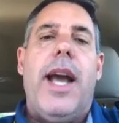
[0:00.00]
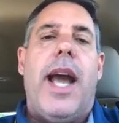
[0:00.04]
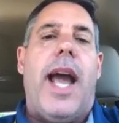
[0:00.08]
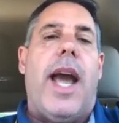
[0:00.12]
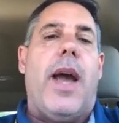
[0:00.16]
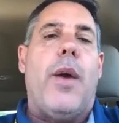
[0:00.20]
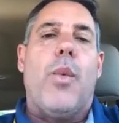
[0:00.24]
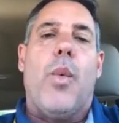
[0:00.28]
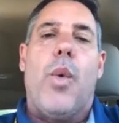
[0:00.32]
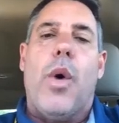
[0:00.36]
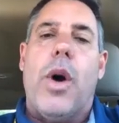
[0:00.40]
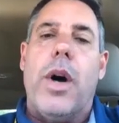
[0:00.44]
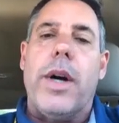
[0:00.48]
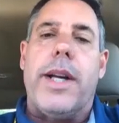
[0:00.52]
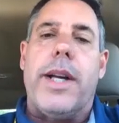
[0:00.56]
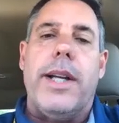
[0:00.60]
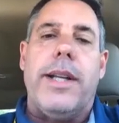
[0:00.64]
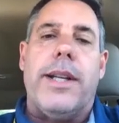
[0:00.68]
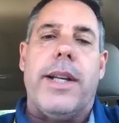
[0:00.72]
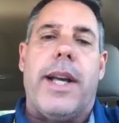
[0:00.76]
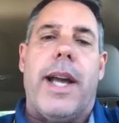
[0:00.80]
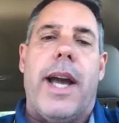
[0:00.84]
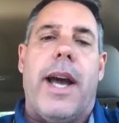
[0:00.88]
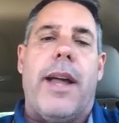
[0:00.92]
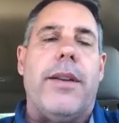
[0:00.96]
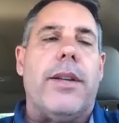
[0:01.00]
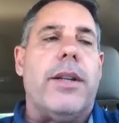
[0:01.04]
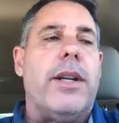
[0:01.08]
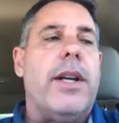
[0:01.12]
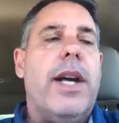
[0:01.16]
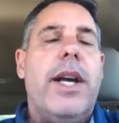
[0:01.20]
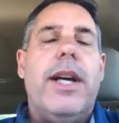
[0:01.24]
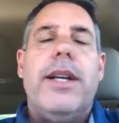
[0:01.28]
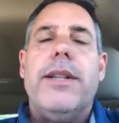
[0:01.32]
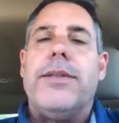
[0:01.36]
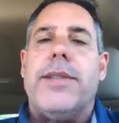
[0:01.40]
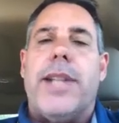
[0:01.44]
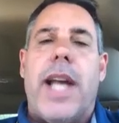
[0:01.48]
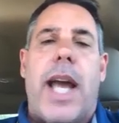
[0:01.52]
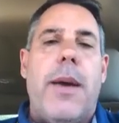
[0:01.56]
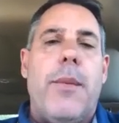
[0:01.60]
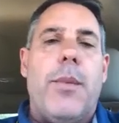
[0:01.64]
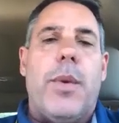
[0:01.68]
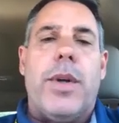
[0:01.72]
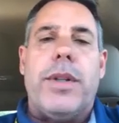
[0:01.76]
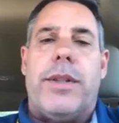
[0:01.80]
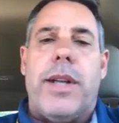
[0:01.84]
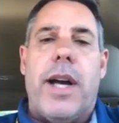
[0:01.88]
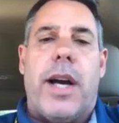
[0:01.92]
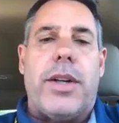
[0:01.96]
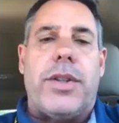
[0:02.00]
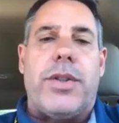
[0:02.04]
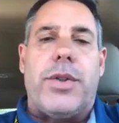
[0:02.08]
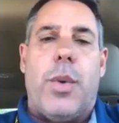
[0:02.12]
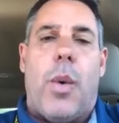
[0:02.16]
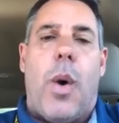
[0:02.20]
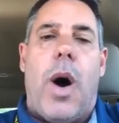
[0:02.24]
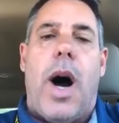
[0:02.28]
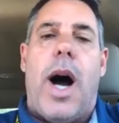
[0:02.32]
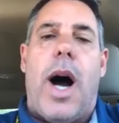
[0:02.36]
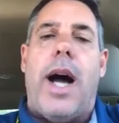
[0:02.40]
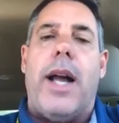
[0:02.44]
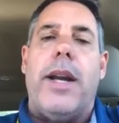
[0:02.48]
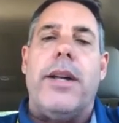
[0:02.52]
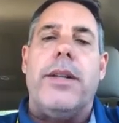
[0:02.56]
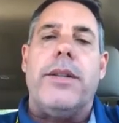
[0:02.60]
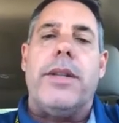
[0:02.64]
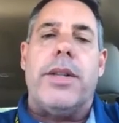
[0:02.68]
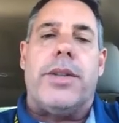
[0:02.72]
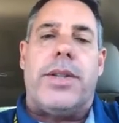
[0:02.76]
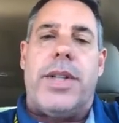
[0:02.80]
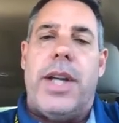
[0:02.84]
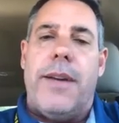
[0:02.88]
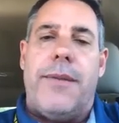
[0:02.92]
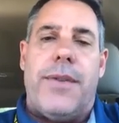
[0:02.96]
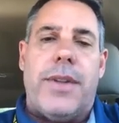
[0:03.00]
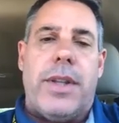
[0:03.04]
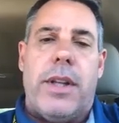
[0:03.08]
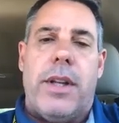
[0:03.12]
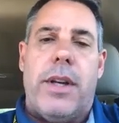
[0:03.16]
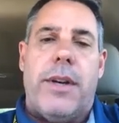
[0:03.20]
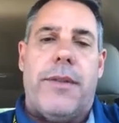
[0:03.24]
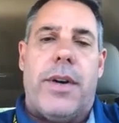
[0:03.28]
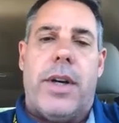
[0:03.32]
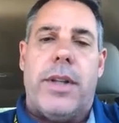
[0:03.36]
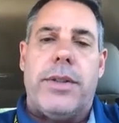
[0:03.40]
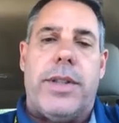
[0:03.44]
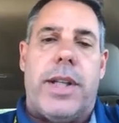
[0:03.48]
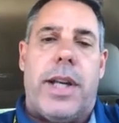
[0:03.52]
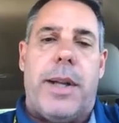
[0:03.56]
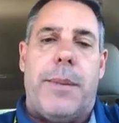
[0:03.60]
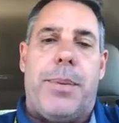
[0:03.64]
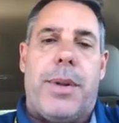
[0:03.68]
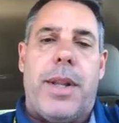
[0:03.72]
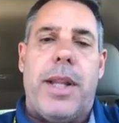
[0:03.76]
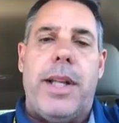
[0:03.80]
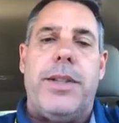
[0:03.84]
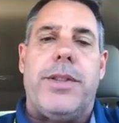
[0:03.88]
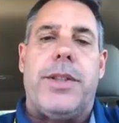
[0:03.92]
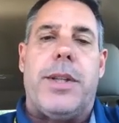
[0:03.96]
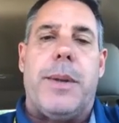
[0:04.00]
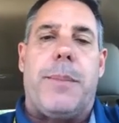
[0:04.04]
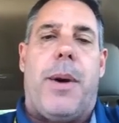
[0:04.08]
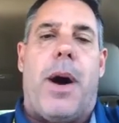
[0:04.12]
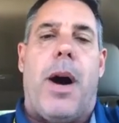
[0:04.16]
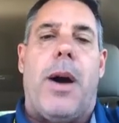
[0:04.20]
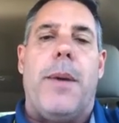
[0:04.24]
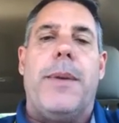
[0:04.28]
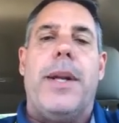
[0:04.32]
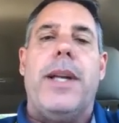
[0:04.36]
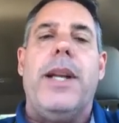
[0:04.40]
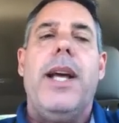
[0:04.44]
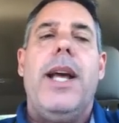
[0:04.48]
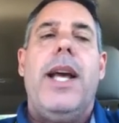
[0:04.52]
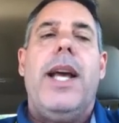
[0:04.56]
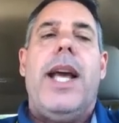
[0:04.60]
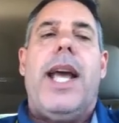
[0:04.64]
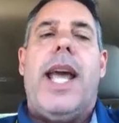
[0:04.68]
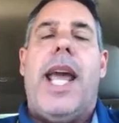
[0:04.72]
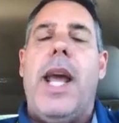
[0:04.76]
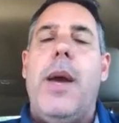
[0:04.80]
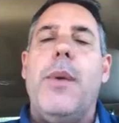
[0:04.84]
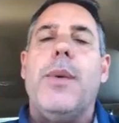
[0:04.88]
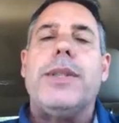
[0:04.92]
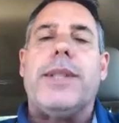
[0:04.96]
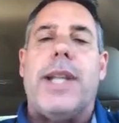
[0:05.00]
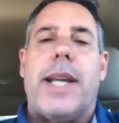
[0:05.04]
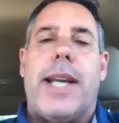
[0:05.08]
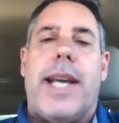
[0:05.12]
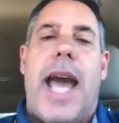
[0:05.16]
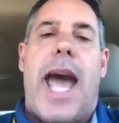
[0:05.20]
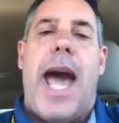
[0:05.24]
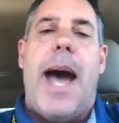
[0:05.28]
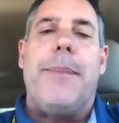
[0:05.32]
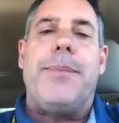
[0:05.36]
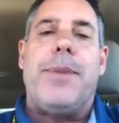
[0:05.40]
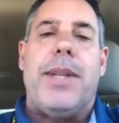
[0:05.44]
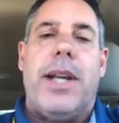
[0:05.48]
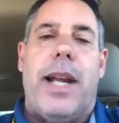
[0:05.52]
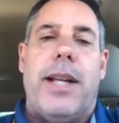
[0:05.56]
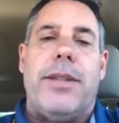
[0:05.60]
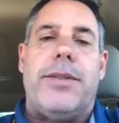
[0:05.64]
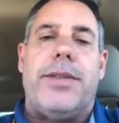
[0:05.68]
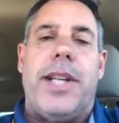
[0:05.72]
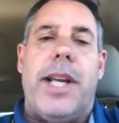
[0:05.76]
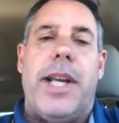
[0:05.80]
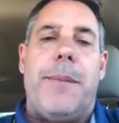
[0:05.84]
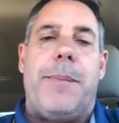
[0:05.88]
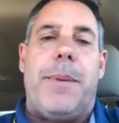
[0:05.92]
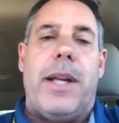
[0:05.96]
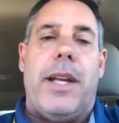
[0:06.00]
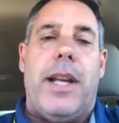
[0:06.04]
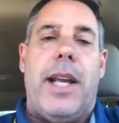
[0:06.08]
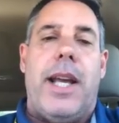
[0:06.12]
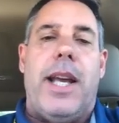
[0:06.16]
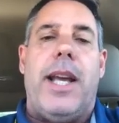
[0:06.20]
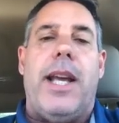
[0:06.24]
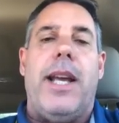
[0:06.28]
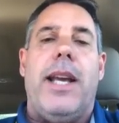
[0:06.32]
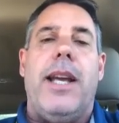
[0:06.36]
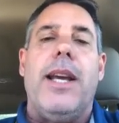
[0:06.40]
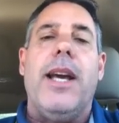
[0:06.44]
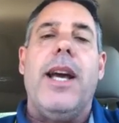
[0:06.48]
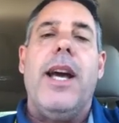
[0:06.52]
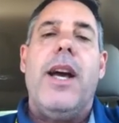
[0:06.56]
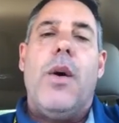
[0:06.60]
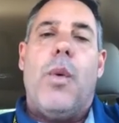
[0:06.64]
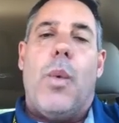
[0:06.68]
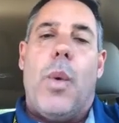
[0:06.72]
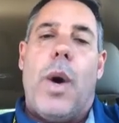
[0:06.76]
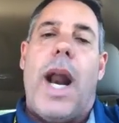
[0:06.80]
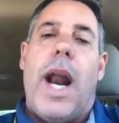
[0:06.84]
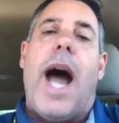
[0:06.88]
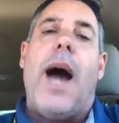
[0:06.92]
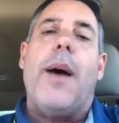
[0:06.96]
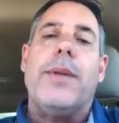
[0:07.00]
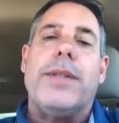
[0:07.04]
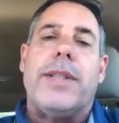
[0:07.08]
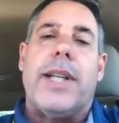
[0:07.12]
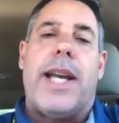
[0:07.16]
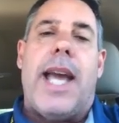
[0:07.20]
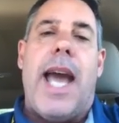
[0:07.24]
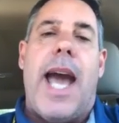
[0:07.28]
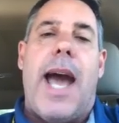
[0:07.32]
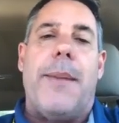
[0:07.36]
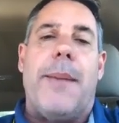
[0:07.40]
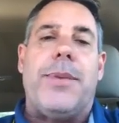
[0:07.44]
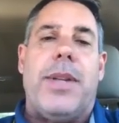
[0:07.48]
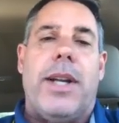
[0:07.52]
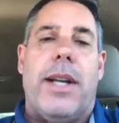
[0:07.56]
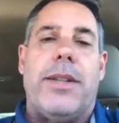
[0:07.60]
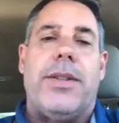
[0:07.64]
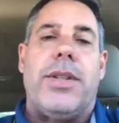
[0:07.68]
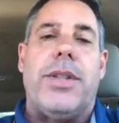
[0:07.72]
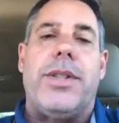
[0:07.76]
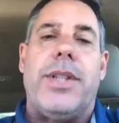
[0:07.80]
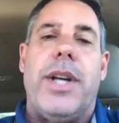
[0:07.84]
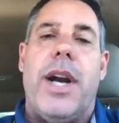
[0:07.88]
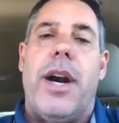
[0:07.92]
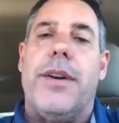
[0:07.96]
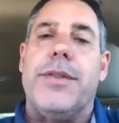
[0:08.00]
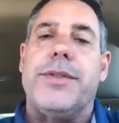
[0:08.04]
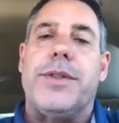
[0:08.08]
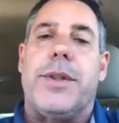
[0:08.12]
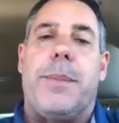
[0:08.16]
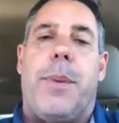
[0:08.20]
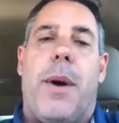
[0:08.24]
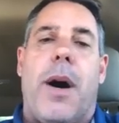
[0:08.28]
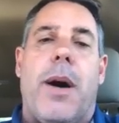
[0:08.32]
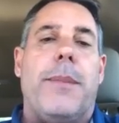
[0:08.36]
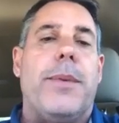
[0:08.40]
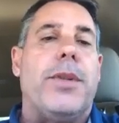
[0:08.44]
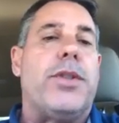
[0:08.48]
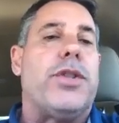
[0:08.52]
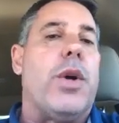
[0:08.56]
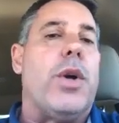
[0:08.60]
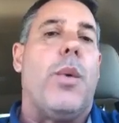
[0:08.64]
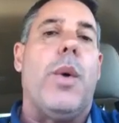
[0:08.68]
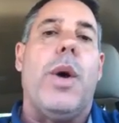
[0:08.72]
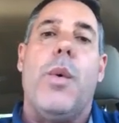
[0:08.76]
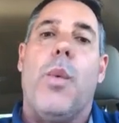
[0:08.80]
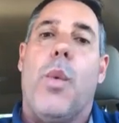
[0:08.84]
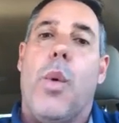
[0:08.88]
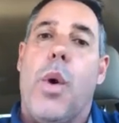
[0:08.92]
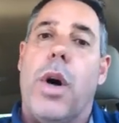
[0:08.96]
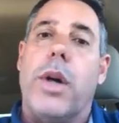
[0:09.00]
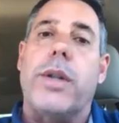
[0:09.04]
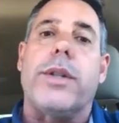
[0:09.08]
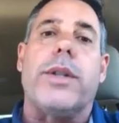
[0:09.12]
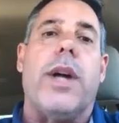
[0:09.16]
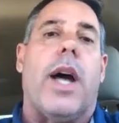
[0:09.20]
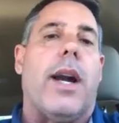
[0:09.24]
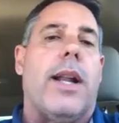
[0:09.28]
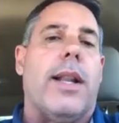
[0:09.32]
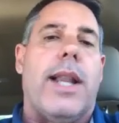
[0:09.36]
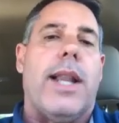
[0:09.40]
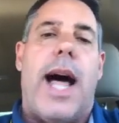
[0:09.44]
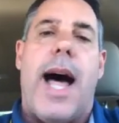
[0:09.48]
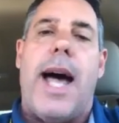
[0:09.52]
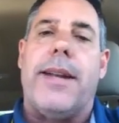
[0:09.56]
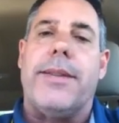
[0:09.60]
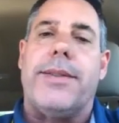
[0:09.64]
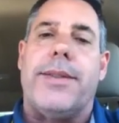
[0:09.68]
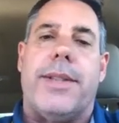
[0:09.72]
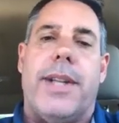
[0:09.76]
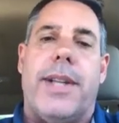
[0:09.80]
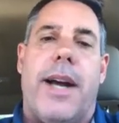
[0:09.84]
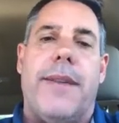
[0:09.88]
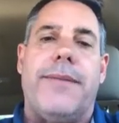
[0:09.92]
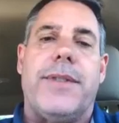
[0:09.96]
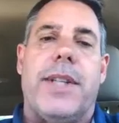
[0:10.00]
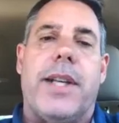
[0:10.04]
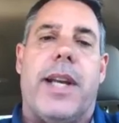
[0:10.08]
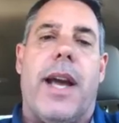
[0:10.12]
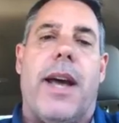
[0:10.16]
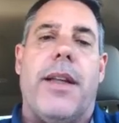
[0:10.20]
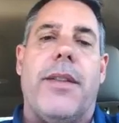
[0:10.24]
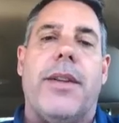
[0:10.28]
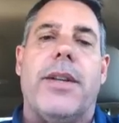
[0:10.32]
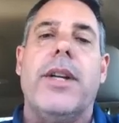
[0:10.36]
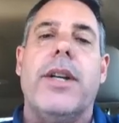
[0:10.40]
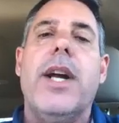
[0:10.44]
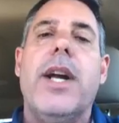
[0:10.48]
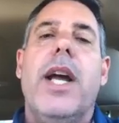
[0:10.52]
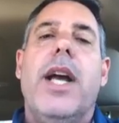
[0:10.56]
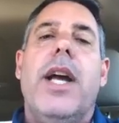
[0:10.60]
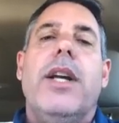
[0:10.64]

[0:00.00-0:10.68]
and working together. Same with Doug Schwant, the chief of the University Police Department. He was a captain at CPD when I was a captain at the Sheriff's Department. So we worked on a lot of stuff together.